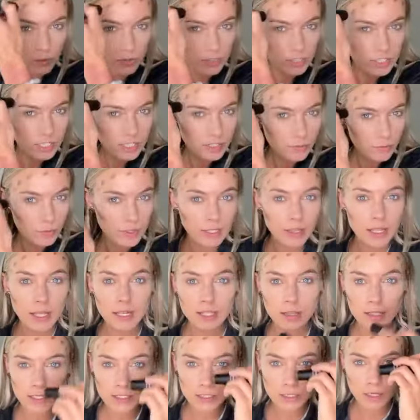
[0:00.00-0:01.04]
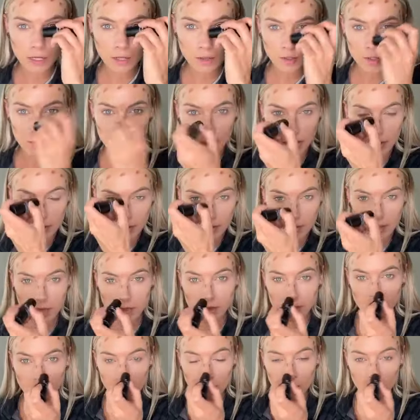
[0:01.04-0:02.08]
We'll see if we like this color better
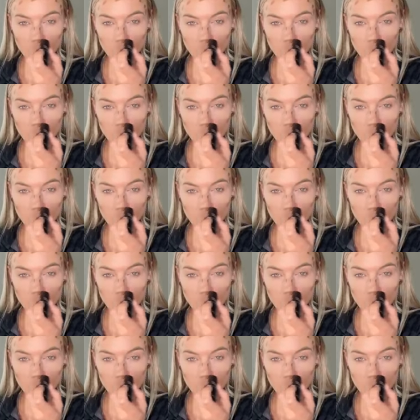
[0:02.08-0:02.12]
than the